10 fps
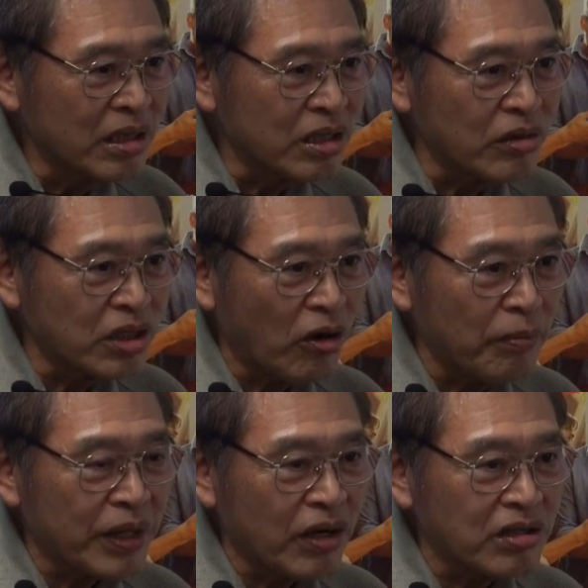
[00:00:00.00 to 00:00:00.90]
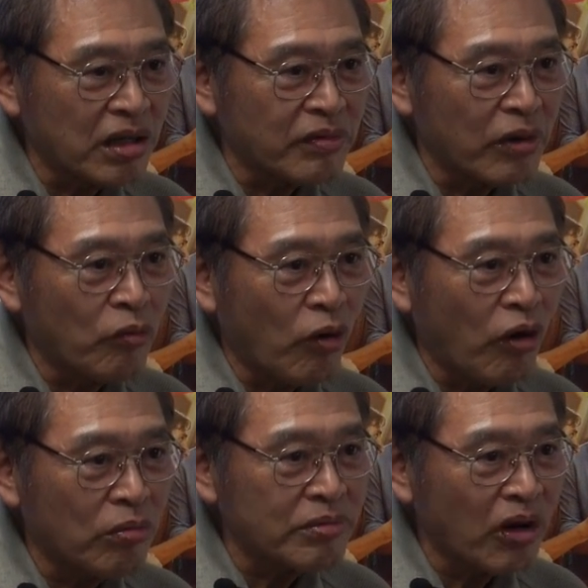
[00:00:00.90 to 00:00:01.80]
So it's all because of the
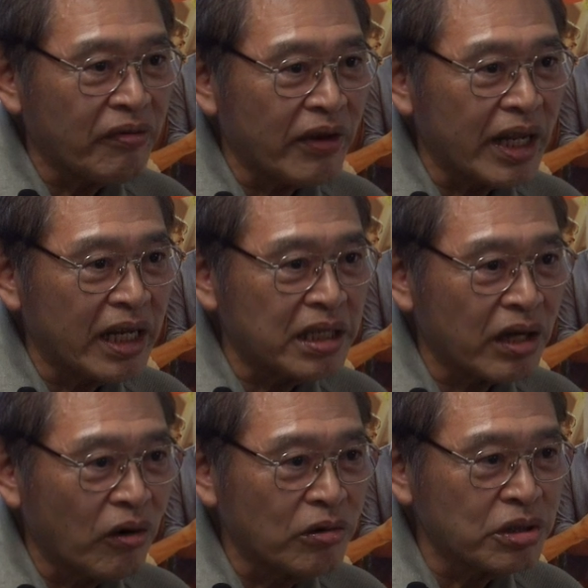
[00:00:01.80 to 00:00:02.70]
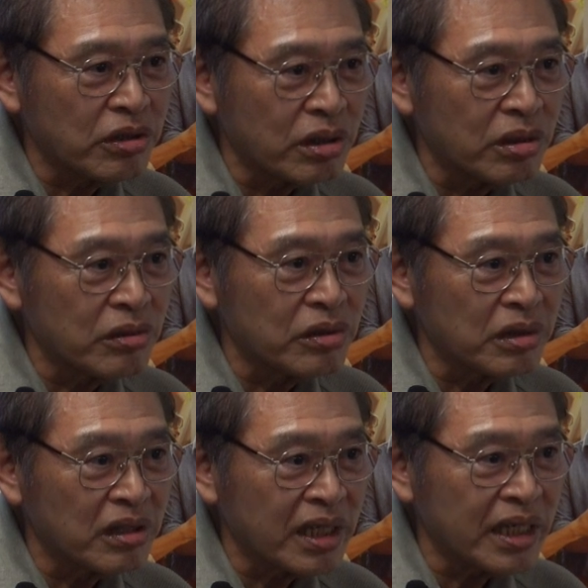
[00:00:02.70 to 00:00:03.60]
warm North Atlantic Ocean due to
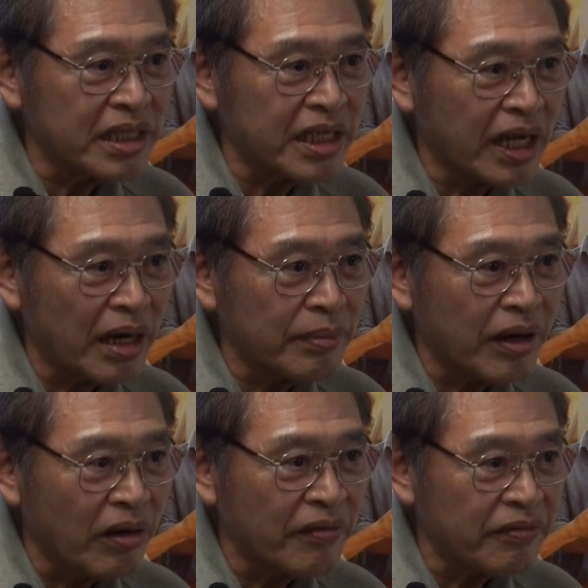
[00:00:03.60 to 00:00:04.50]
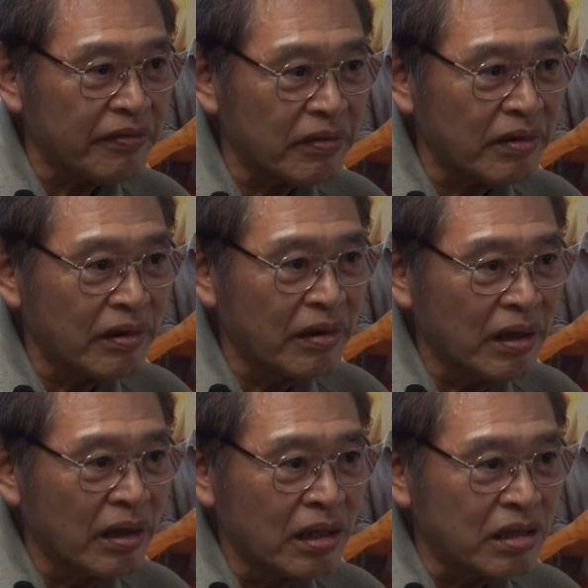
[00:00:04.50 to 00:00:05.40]
the heating up of
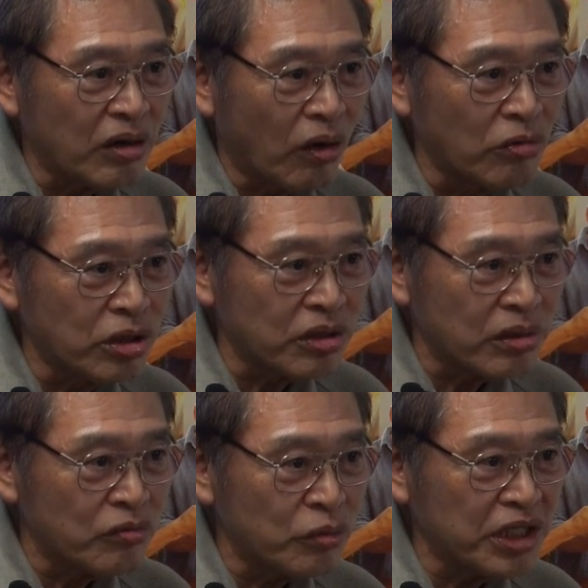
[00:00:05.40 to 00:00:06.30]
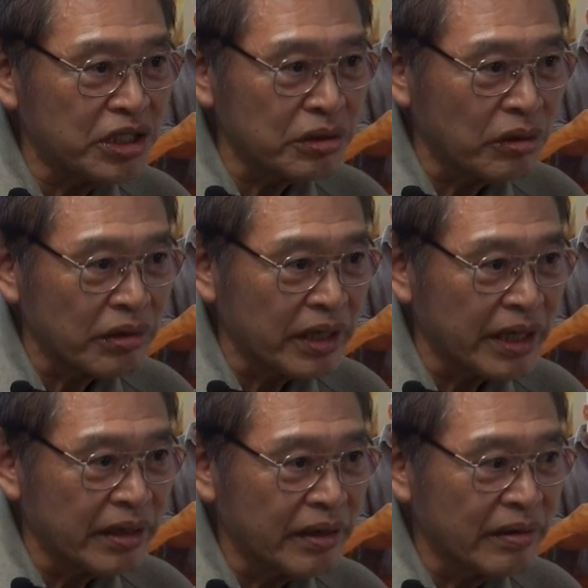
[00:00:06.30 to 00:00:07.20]
the ocean
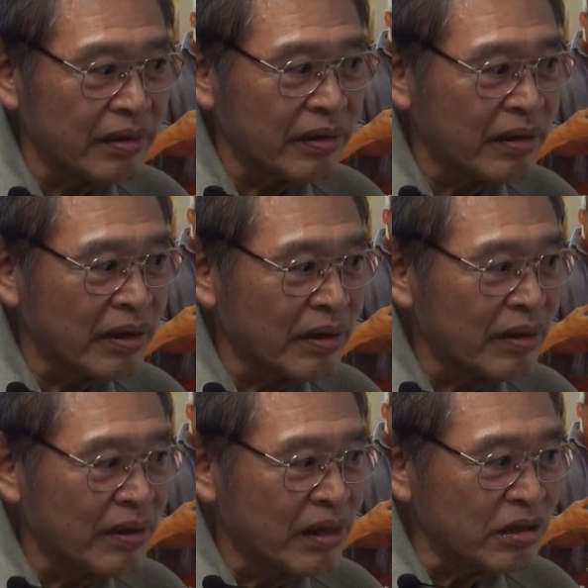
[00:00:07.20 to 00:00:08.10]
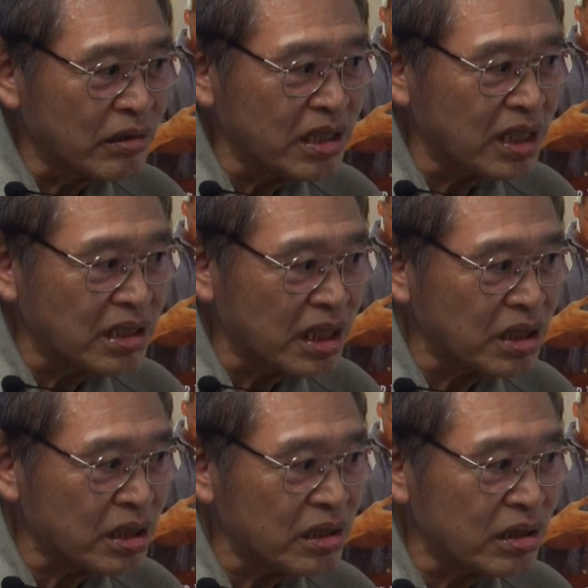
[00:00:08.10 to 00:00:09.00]
regionally. So these are
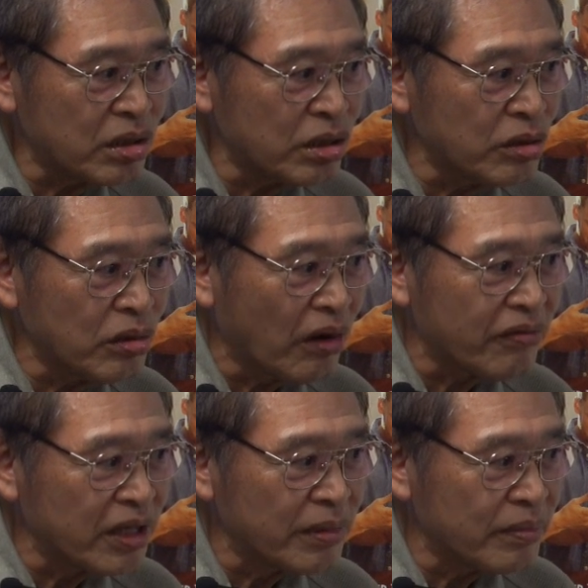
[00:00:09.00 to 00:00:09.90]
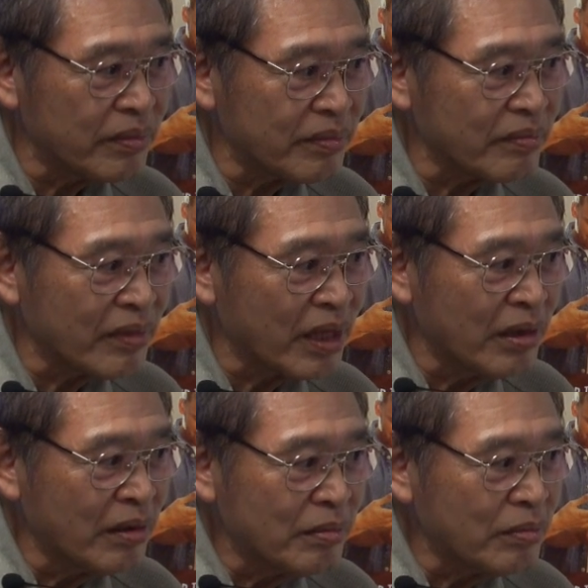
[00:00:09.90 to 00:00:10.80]
just two of the
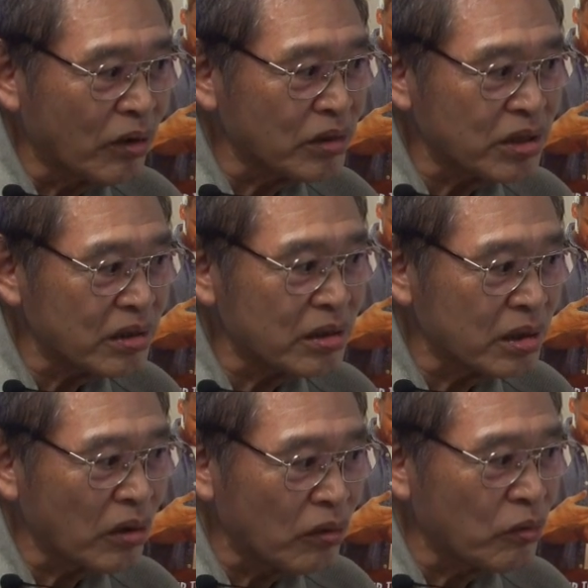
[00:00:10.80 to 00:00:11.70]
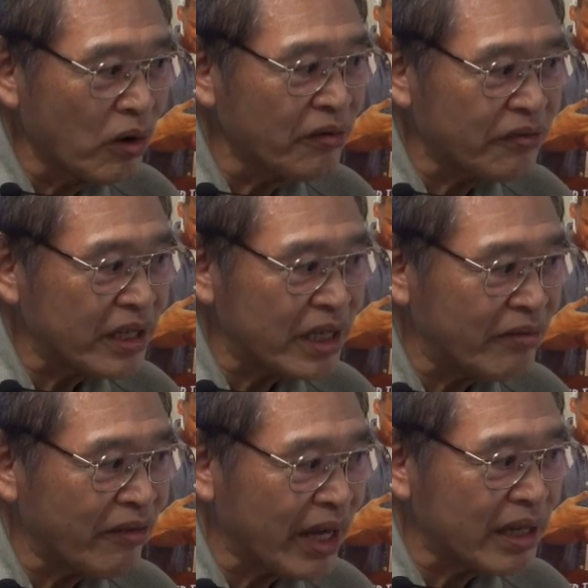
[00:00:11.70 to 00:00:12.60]
most noteworthy
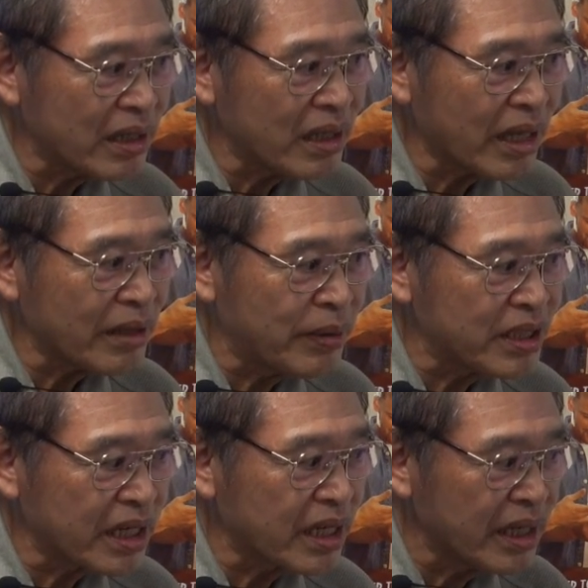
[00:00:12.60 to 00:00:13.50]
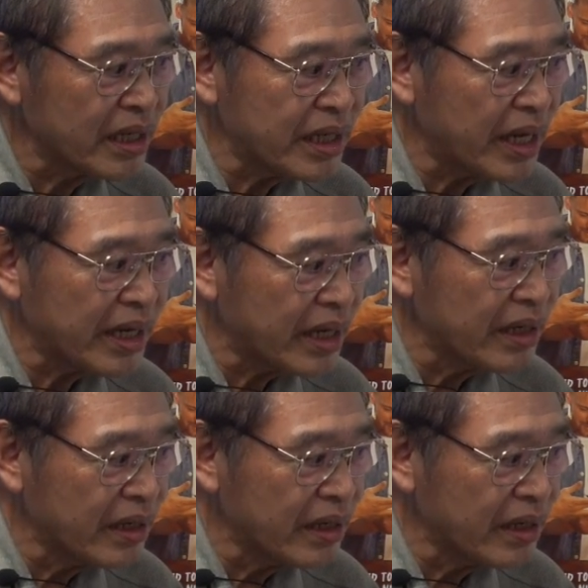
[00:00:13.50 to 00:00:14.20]
events that particular year.